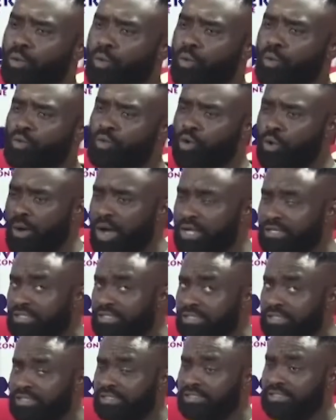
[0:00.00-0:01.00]
Oh no, but
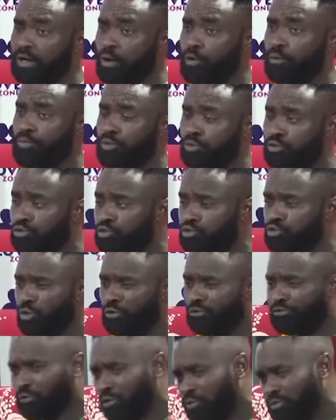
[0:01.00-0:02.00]
now post to no
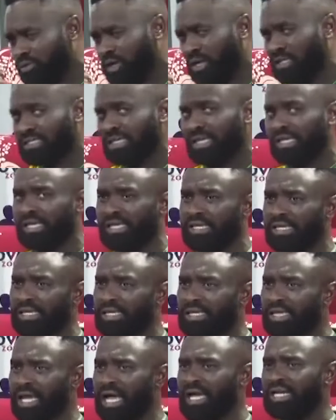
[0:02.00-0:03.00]
frogs. I say,
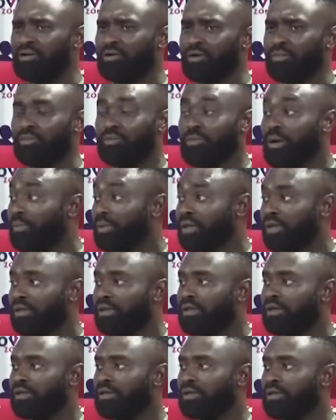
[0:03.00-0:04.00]
I don't know, mommy.
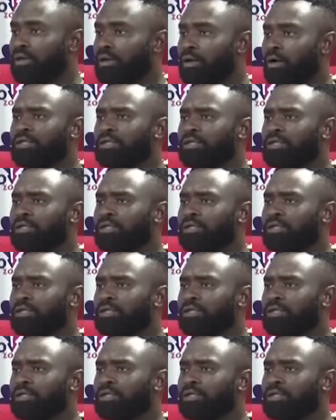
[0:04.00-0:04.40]
As